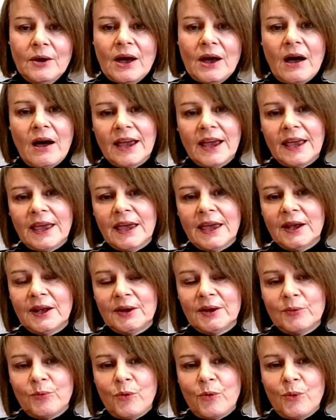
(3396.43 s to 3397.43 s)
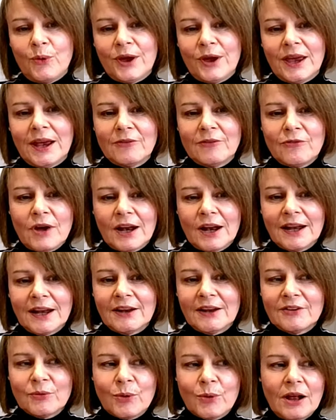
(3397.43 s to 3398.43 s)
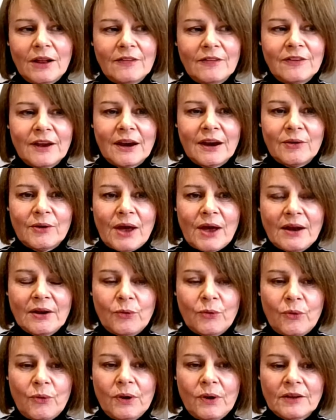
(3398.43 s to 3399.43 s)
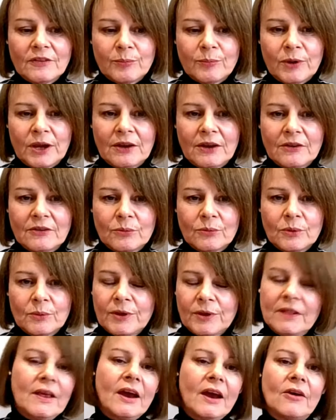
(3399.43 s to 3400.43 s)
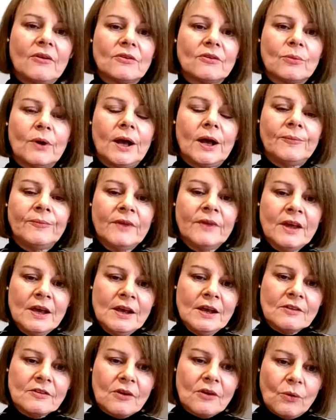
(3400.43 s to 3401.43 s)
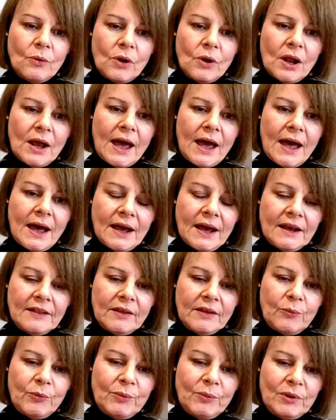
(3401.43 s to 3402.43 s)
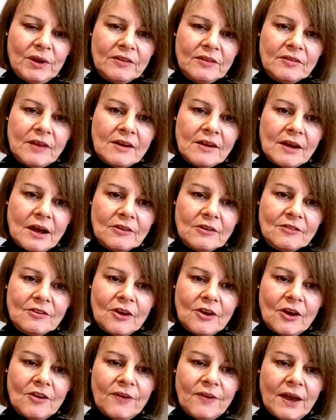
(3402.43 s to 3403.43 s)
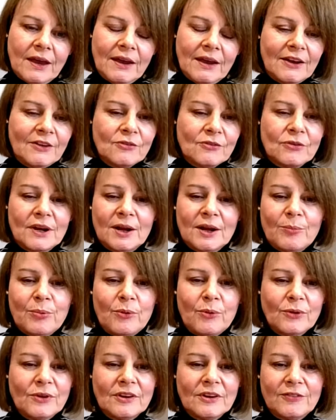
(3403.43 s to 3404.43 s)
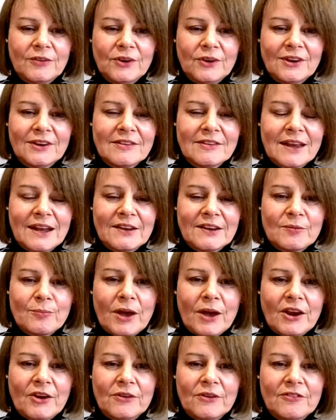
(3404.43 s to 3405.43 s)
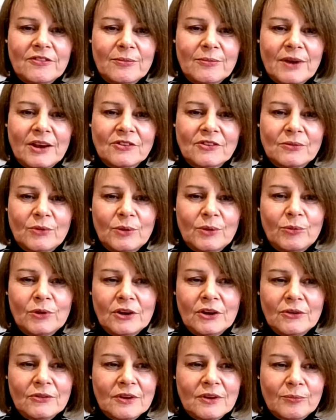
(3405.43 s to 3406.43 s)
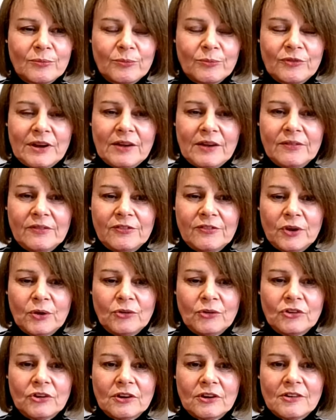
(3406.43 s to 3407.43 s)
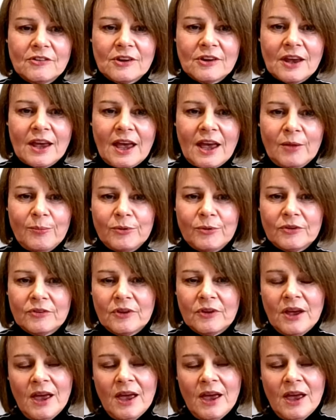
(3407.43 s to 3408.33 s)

hiking, walking, running as well there, and all our speakers will be there as well. So uh, then we will send out a survey. It's really important if you can send us back your information. We will use it in the future to help us